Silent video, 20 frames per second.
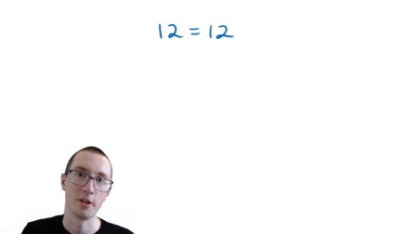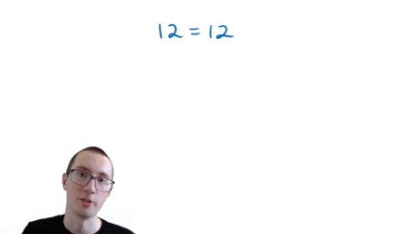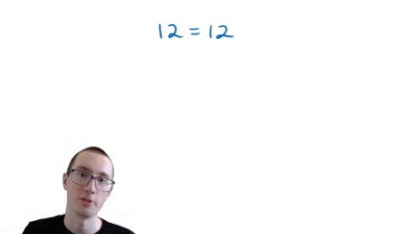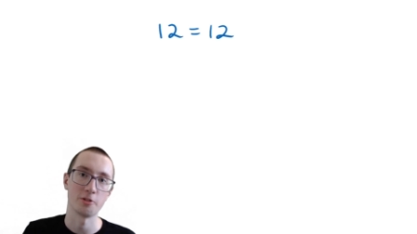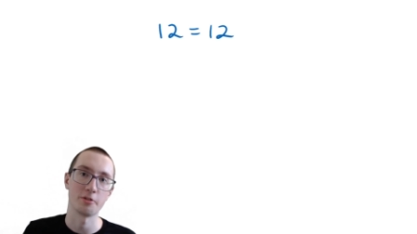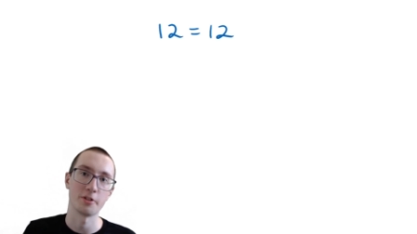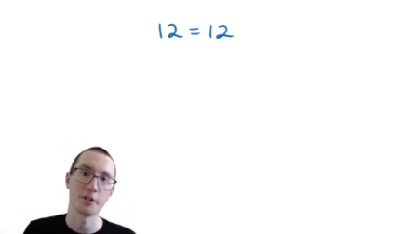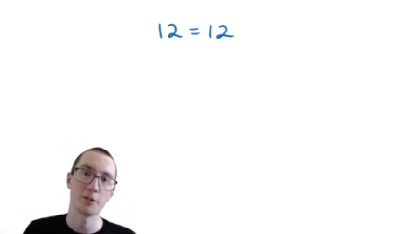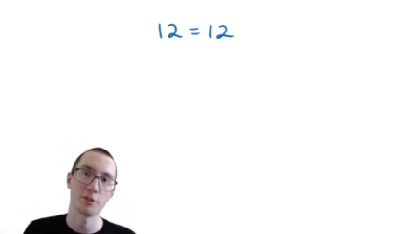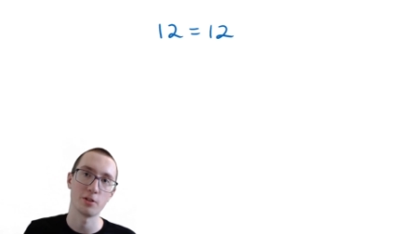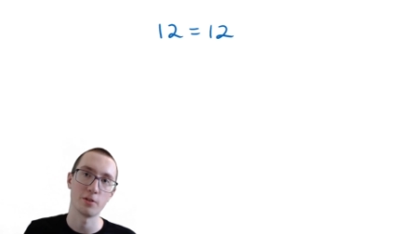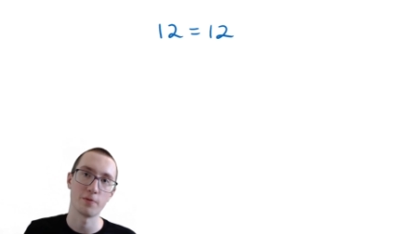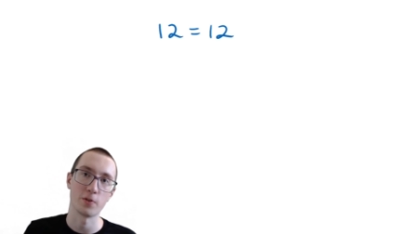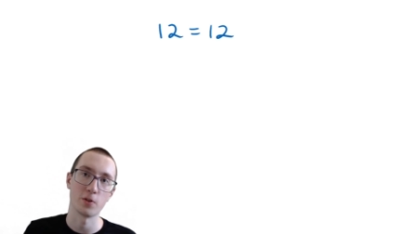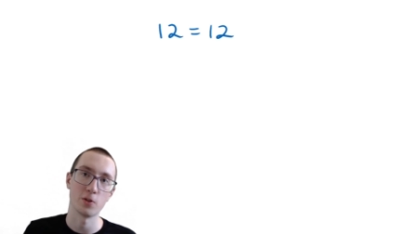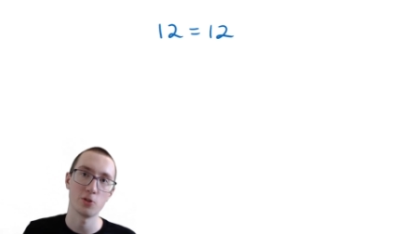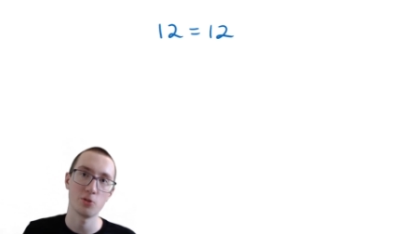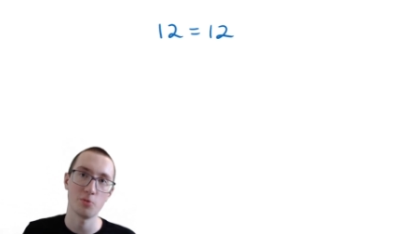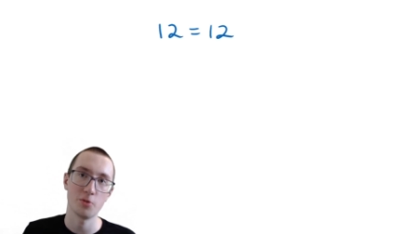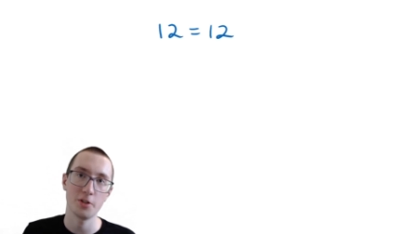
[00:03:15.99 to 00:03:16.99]
So here's the
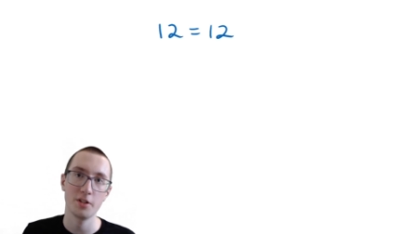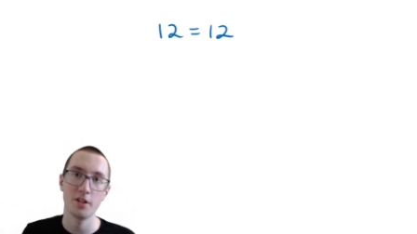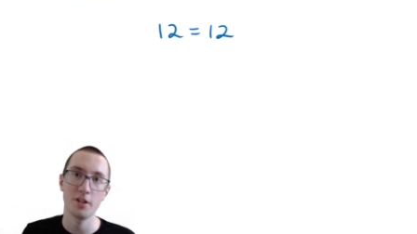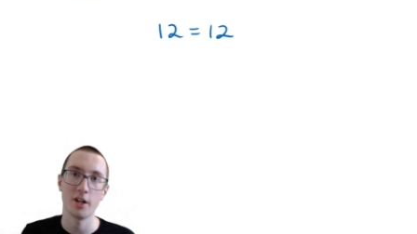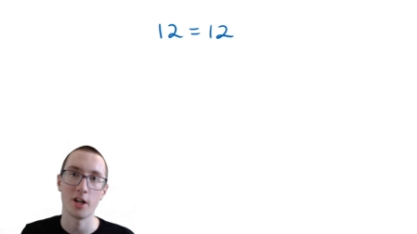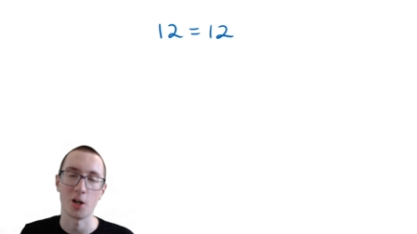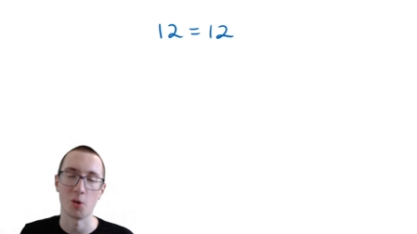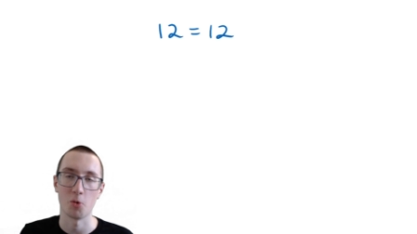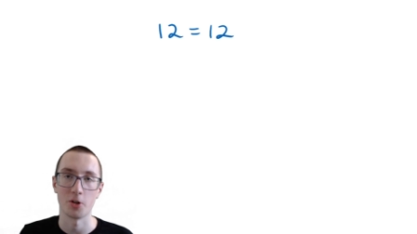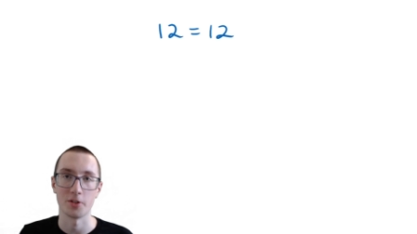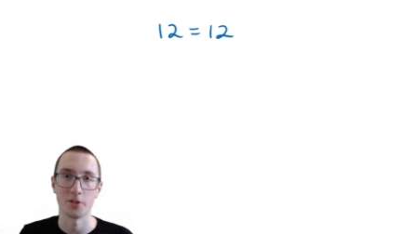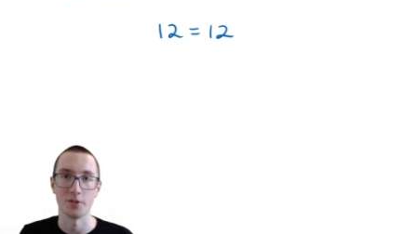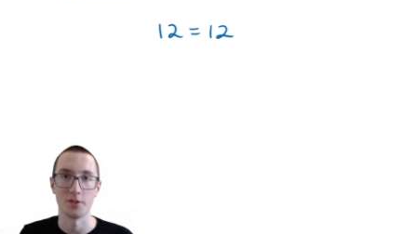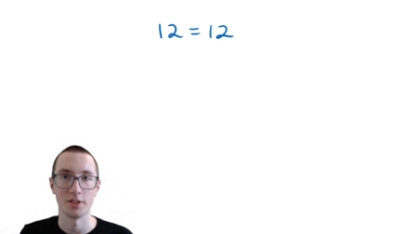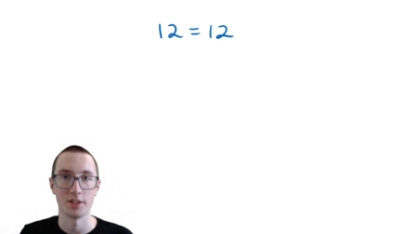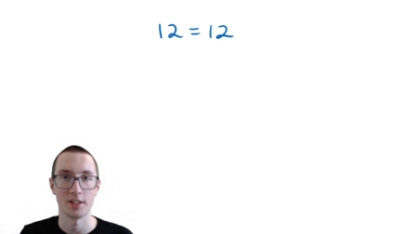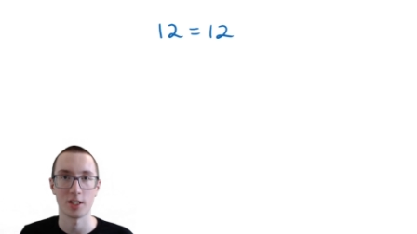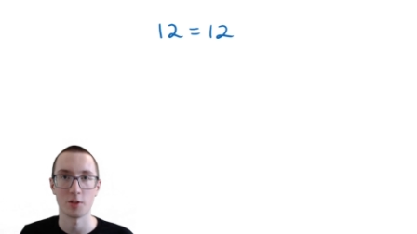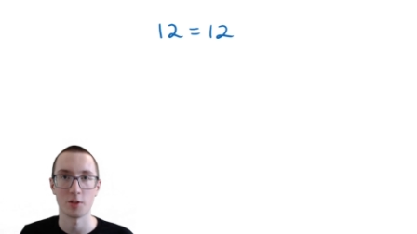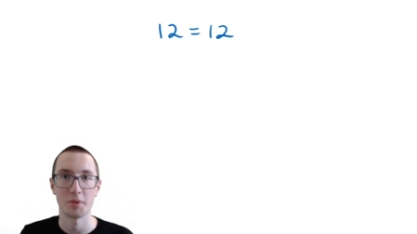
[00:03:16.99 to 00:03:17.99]
first one. I want you
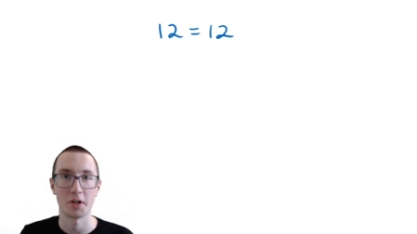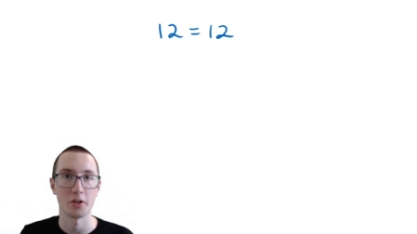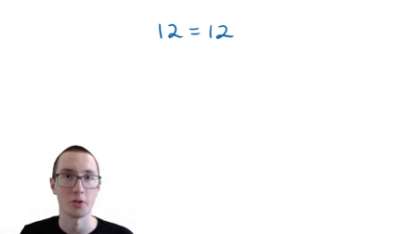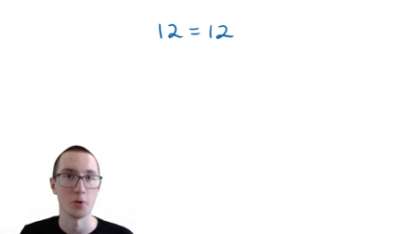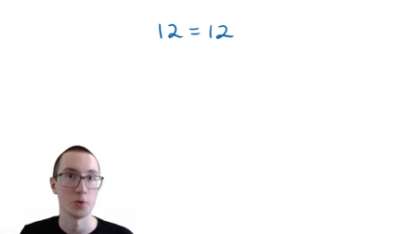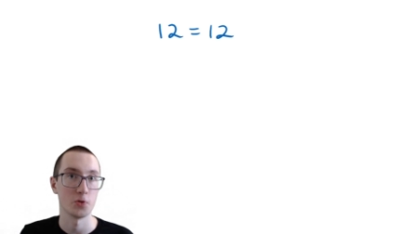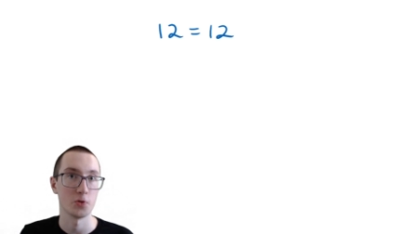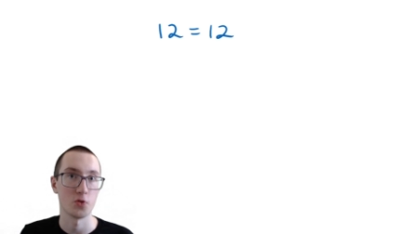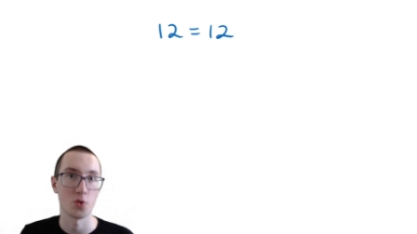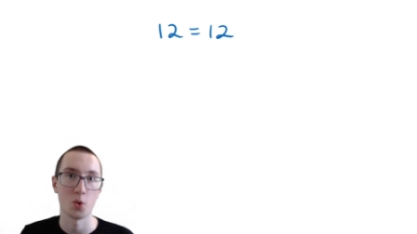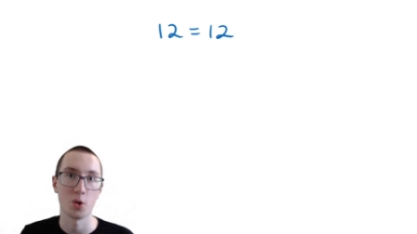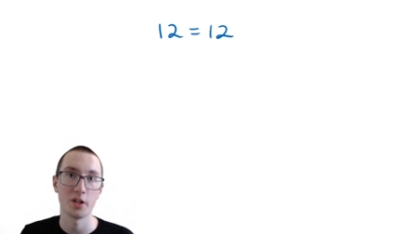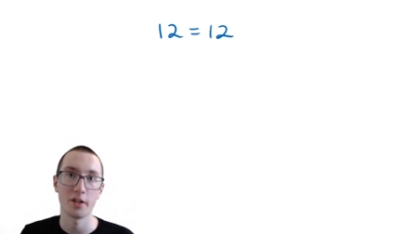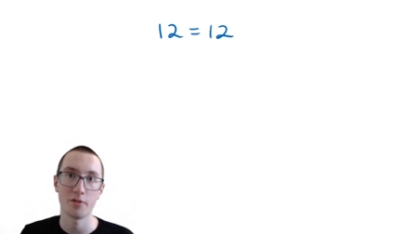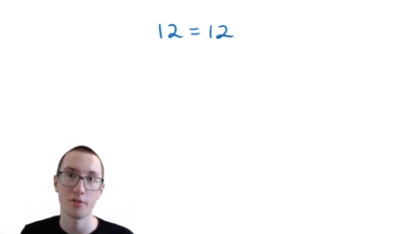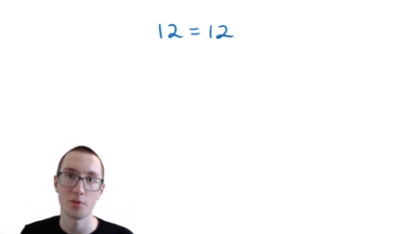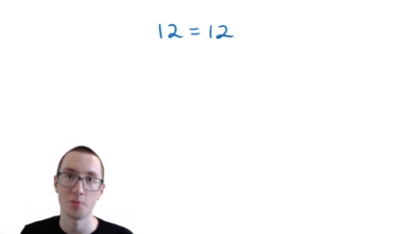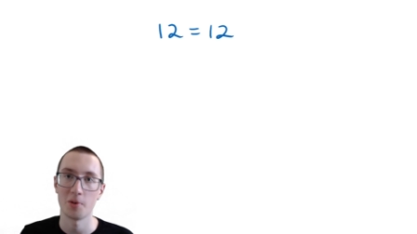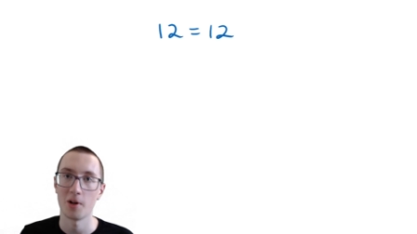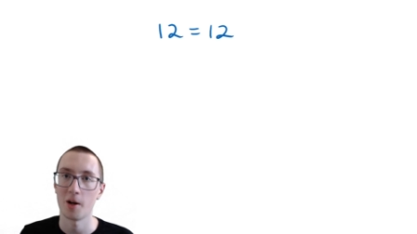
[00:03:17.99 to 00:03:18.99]
to think about those four
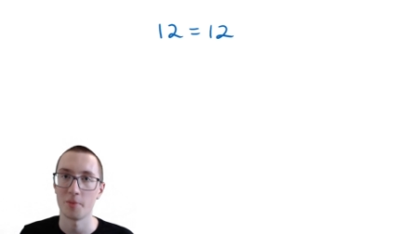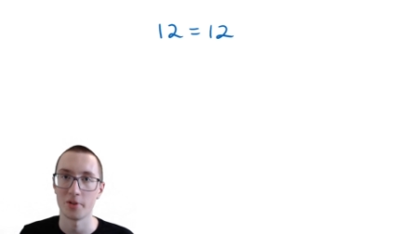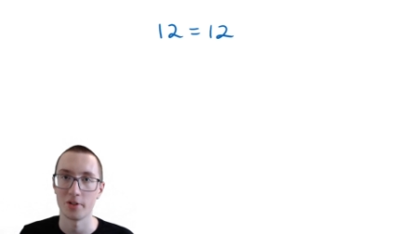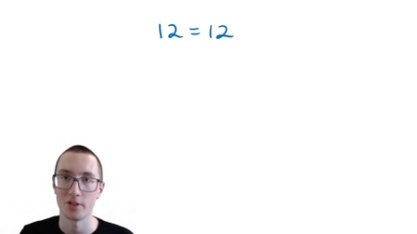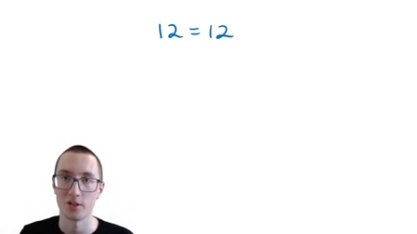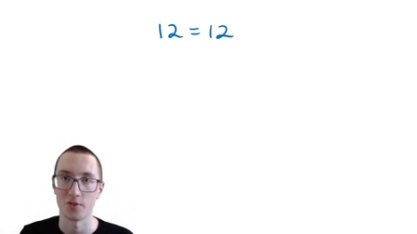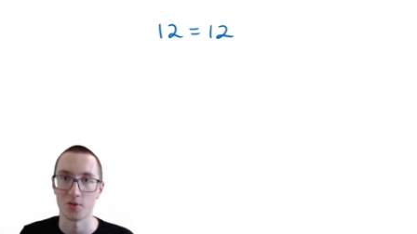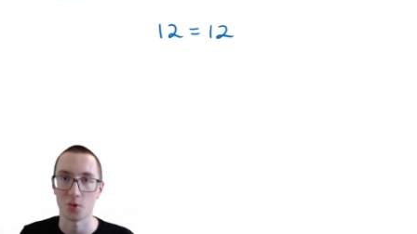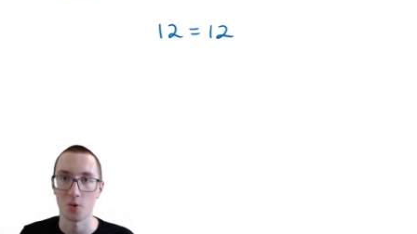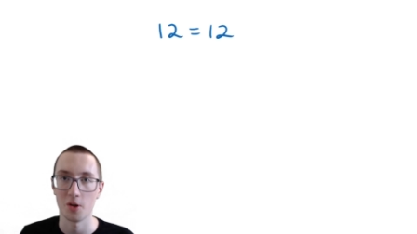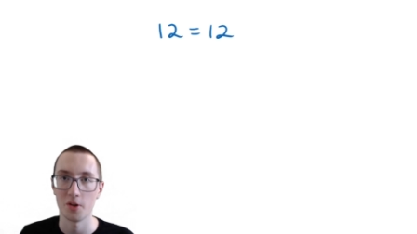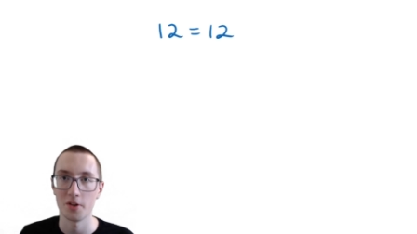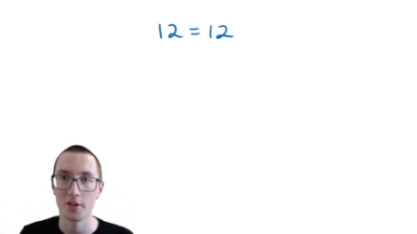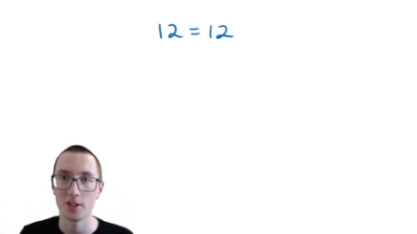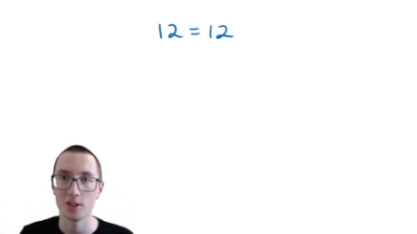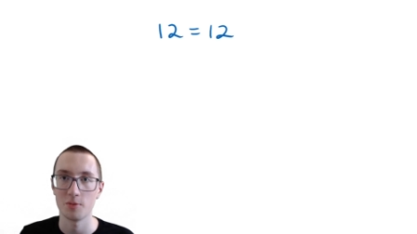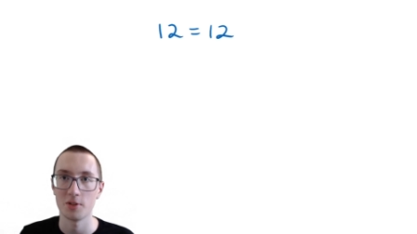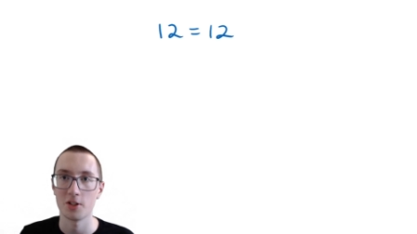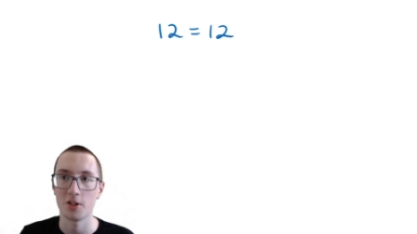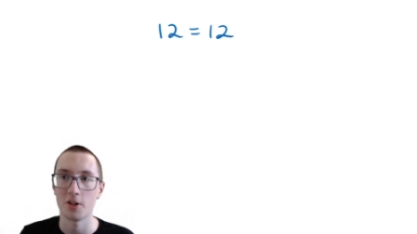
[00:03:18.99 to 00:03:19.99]
different properties of
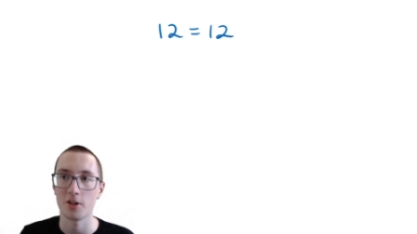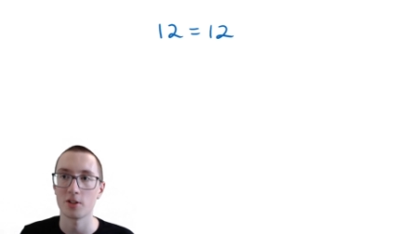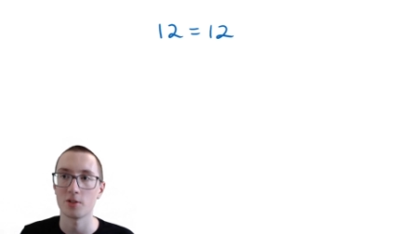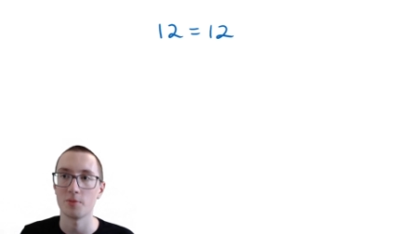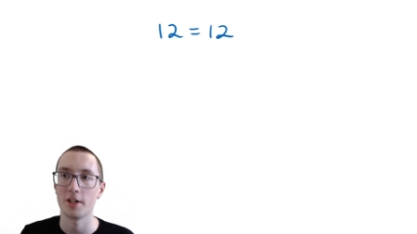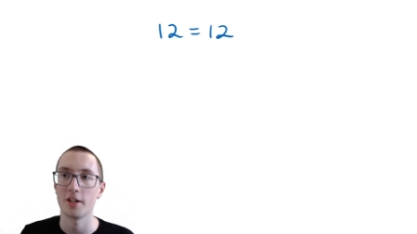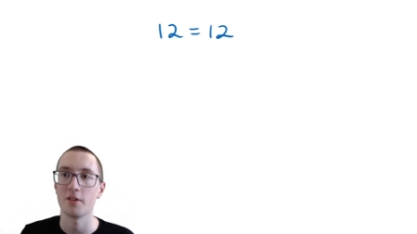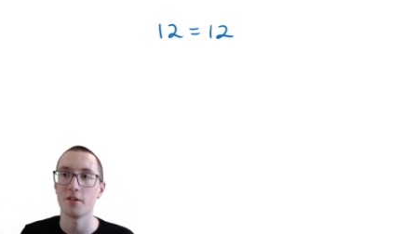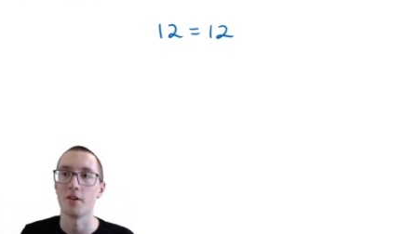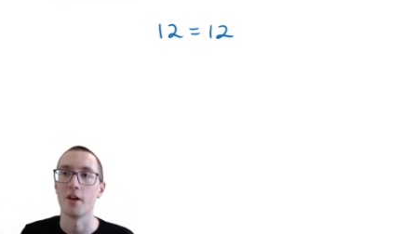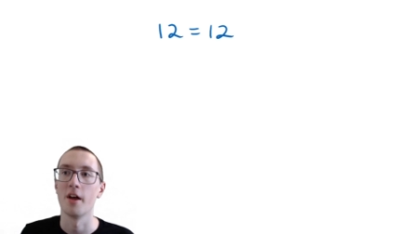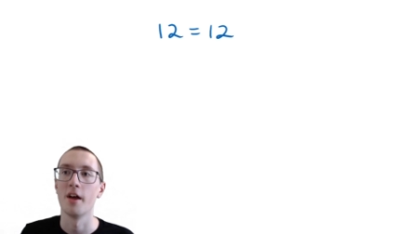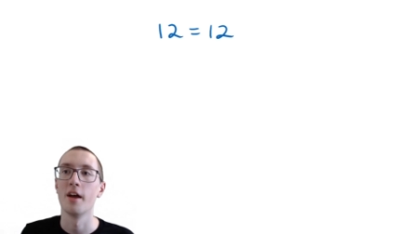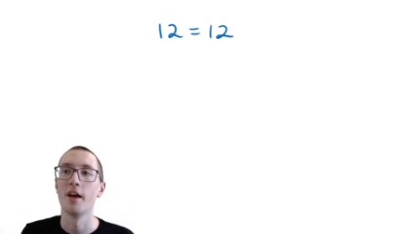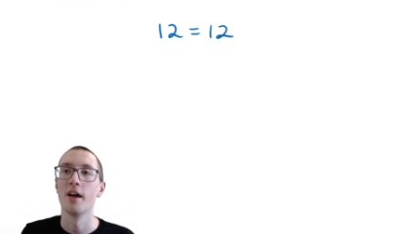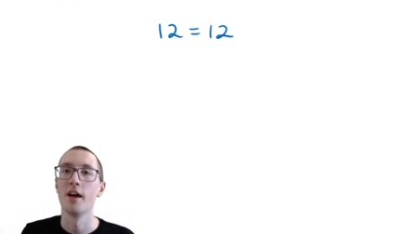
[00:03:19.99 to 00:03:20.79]
equalities we talked about